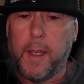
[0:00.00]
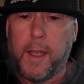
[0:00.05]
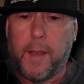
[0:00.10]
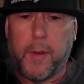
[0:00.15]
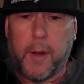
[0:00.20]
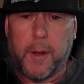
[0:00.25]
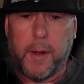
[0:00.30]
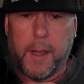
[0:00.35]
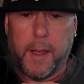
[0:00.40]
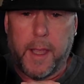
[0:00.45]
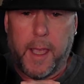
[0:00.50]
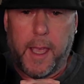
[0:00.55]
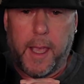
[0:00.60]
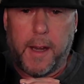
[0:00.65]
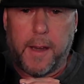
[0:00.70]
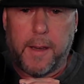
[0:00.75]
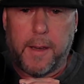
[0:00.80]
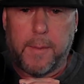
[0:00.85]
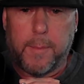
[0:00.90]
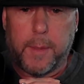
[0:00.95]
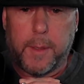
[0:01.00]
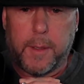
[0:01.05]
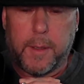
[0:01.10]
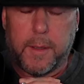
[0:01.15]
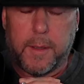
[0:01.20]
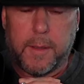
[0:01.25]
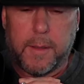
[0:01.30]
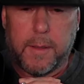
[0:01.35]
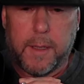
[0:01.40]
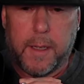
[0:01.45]
I've already had it, but
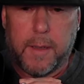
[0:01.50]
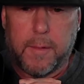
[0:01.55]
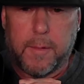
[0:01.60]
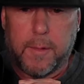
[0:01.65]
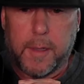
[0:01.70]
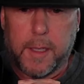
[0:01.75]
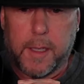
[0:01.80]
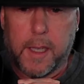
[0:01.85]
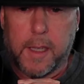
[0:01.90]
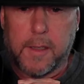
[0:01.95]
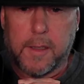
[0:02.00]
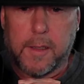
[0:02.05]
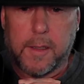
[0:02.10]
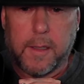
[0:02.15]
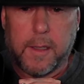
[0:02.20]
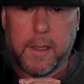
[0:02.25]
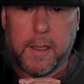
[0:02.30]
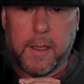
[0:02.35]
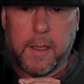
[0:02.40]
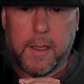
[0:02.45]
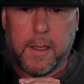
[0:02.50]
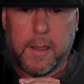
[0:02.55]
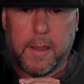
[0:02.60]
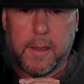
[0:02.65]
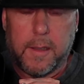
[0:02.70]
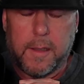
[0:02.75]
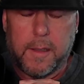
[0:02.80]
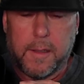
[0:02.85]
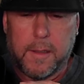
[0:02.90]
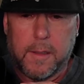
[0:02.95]
I don't want to catch it again.
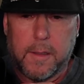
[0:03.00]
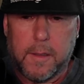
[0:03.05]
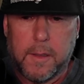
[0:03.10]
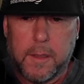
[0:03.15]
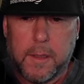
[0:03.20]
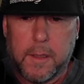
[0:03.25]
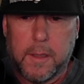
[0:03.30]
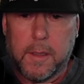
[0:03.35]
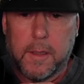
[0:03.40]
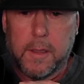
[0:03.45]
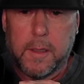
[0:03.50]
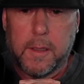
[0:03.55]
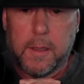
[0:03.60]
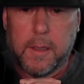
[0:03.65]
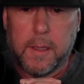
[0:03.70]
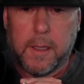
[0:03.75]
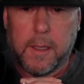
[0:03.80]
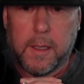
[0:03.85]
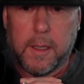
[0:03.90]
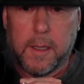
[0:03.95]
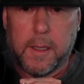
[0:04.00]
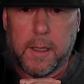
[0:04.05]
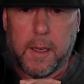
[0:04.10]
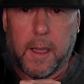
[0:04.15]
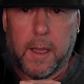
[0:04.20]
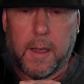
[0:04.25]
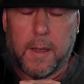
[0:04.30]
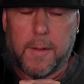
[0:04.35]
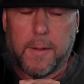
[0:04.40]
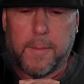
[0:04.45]
And
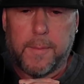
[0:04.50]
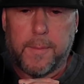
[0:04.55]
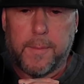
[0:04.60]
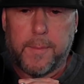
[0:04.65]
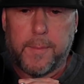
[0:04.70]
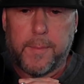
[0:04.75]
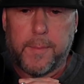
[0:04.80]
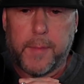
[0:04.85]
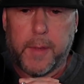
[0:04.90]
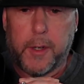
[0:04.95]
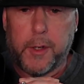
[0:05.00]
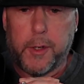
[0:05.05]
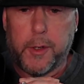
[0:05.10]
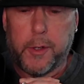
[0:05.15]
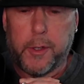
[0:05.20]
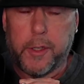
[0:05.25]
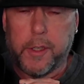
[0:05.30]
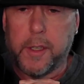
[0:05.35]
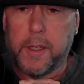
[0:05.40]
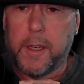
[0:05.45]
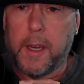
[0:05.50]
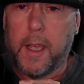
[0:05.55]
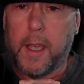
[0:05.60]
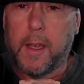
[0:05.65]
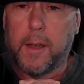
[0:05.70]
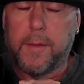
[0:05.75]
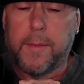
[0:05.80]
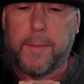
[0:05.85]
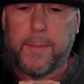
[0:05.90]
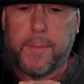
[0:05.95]
they're doing good
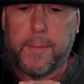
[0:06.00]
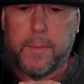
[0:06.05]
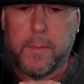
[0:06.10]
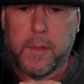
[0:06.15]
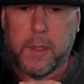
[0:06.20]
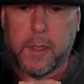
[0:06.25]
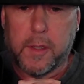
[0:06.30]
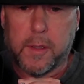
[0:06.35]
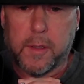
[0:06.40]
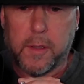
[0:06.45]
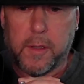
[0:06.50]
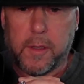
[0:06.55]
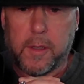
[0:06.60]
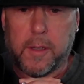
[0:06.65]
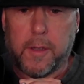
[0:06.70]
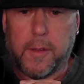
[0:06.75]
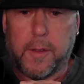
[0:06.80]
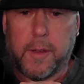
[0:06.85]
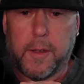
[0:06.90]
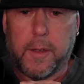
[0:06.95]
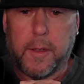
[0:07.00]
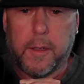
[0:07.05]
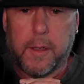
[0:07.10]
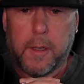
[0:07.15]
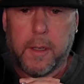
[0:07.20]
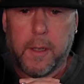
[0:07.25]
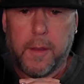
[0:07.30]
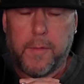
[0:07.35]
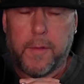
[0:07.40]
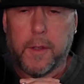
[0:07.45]
now, just so you know. They're
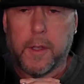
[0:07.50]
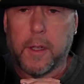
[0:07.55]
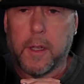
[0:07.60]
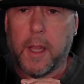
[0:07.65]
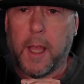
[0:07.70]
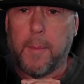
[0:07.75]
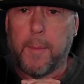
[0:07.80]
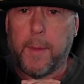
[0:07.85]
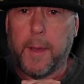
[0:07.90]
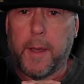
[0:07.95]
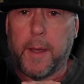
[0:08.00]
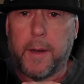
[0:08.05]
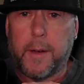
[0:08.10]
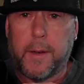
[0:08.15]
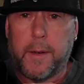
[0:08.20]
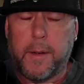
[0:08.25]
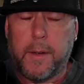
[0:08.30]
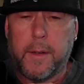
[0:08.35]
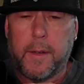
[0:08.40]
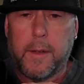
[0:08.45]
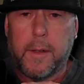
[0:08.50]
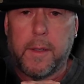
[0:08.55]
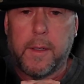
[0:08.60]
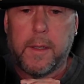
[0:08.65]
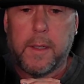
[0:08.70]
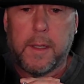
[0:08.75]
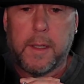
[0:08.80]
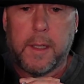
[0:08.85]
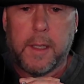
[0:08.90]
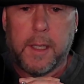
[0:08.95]
feeling a lot better.
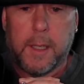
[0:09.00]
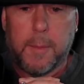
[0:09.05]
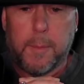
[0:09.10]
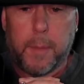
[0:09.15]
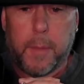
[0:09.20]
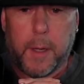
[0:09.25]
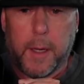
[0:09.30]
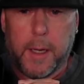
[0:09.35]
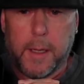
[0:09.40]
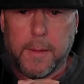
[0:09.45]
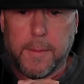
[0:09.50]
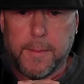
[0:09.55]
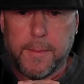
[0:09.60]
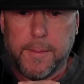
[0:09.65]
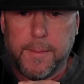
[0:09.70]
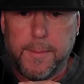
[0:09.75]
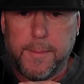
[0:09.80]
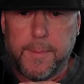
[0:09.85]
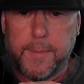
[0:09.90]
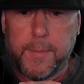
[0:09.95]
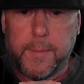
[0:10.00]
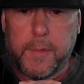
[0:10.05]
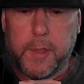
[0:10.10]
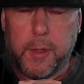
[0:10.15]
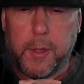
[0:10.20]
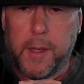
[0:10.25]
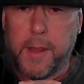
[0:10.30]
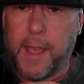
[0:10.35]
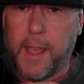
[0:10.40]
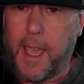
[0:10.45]
But
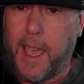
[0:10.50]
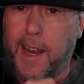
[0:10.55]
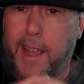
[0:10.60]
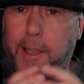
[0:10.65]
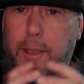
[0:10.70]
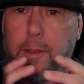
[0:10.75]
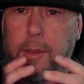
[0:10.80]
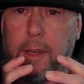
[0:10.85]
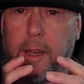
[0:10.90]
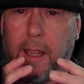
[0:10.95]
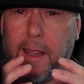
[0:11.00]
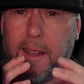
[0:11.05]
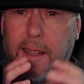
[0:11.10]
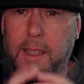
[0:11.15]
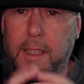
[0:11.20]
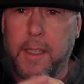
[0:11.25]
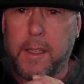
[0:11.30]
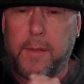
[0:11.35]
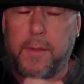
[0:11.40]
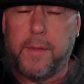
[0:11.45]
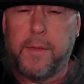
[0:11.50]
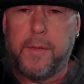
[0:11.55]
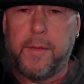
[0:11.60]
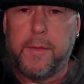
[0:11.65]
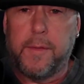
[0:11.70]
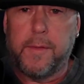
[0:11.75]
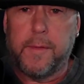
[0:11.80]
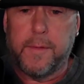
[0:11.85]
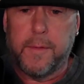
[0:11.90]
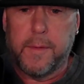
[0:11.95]
due to that, I could not leave
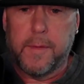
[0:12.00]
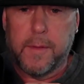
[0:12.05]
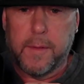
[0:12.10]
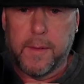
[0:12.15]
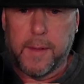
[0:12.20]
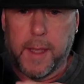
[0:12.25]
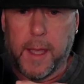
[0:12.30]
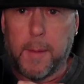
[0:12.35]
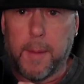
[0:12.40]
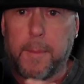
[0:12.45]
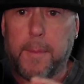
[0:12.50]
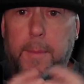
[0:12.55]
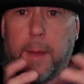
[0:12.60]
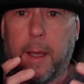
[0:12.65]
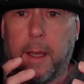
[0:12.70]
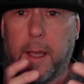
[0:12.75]
them.